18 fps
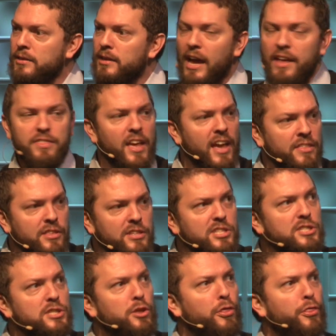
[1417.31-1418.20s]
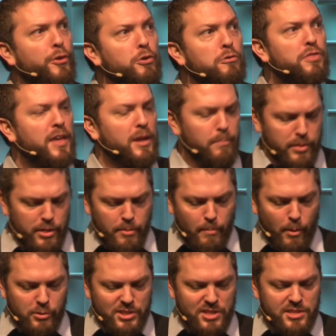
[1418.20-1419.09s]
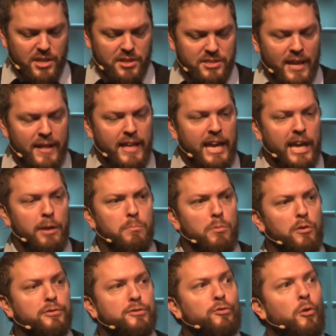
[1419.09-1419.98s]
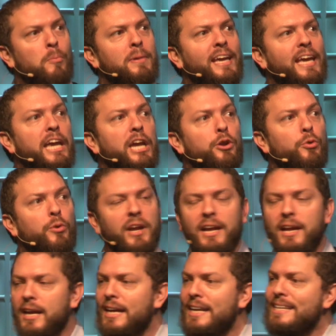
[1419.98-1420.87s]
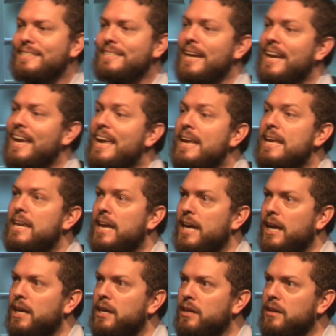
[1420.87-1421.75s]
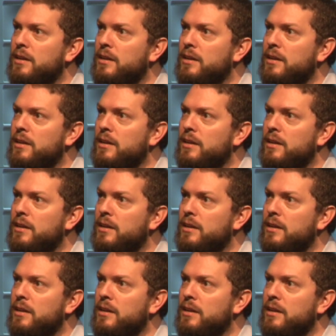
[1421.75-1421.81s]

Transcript: And this is the third thing that Moses does. He moves from hearing to heeding.